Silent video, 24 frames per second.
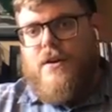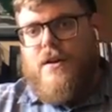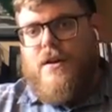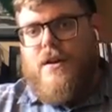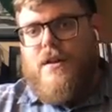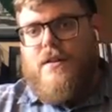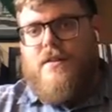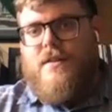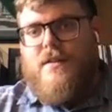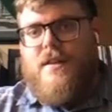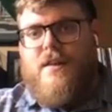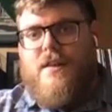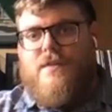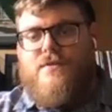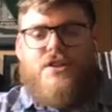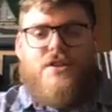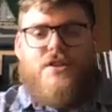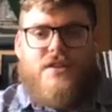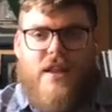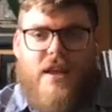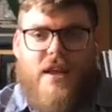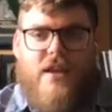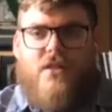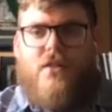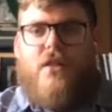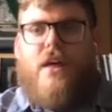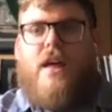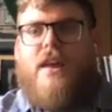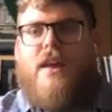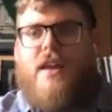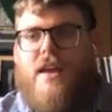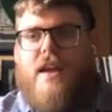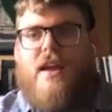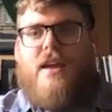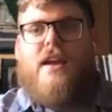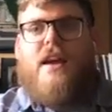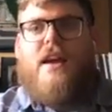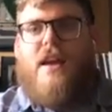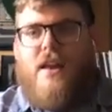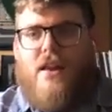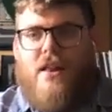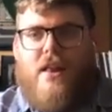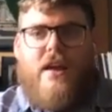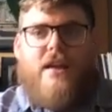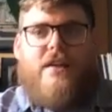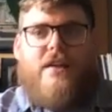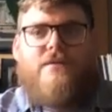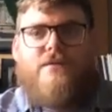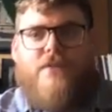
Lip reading: instead of just like letting it kind of like